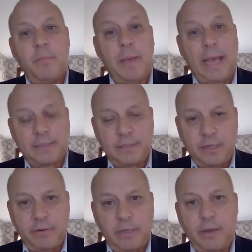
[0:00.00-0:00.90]

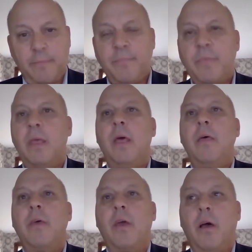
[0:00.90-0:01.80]
bacteria.
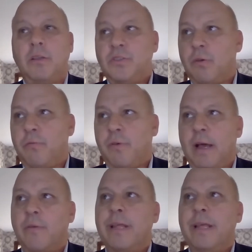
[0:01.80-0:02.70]
They also
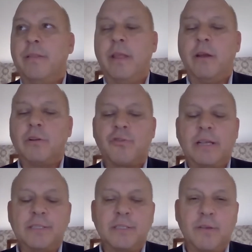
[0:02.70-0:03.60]
found in there
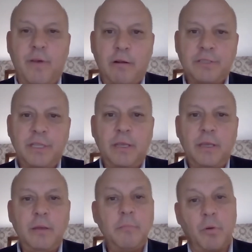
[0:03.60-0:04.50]
traces of arsenic,
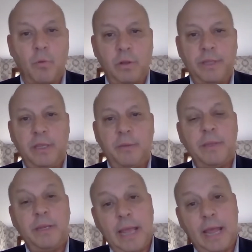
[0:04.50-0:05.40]

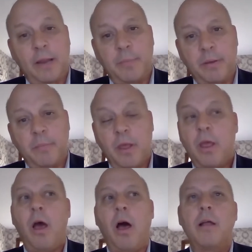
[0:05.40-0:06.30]
beryllium, and cadmium.
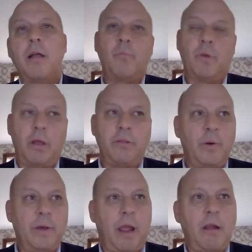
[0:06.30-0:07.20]
We all
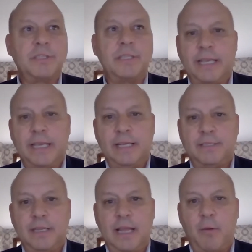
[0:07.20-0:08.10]
know what arsenic
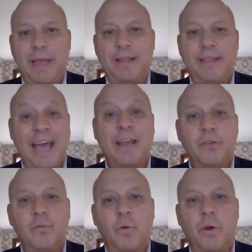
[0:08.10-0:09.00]
is and how bad that
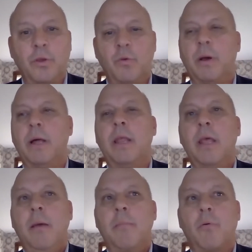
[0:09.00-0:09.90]
is for you, but
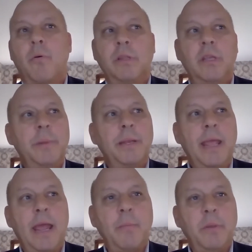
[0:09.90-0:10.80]
beryllium and
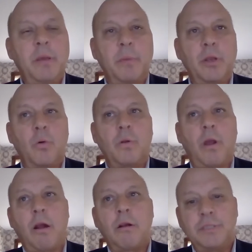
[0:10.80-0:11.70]
cadmium are known
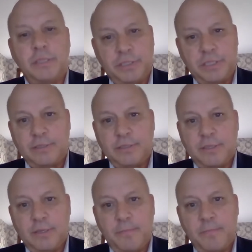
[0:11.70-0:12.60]

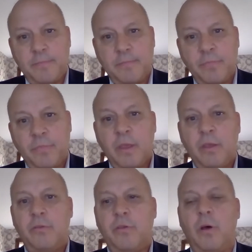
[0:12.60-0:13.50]
carcinogens. Mm-hmm.
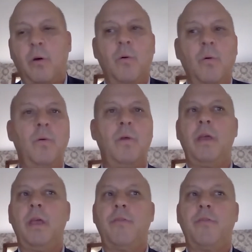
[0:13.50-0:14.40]
So
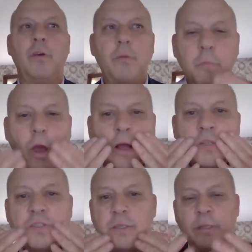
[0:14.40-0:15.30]
if you're
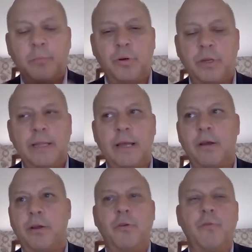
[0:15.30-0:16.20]
constantly putting that
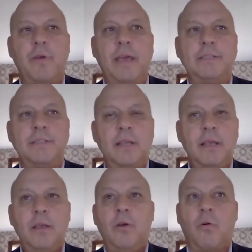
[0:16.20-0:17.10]
on your face
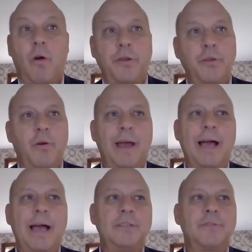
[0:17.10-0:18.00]
or on your
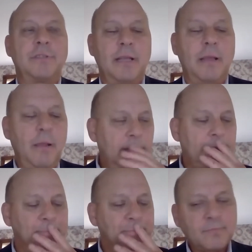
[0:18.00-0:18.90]
eyes,
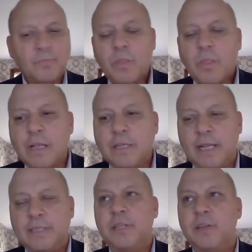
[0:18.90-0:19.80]

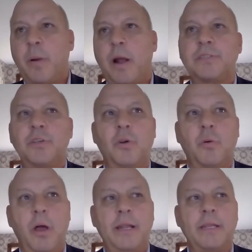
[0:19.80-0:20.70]
sensitive parts of your
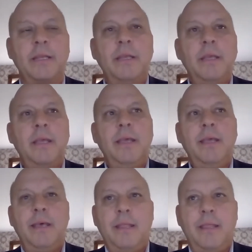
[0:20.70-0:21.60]
body,
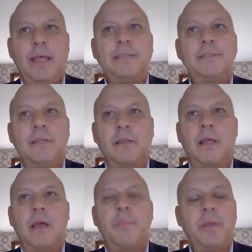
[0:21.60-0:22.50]
that's an
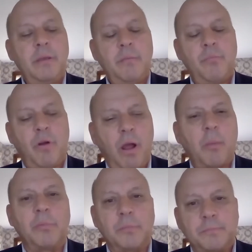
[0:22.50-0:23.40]
alarming
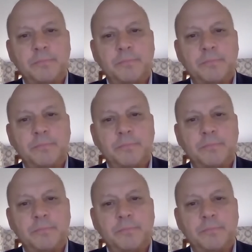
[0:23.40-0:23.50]
problem.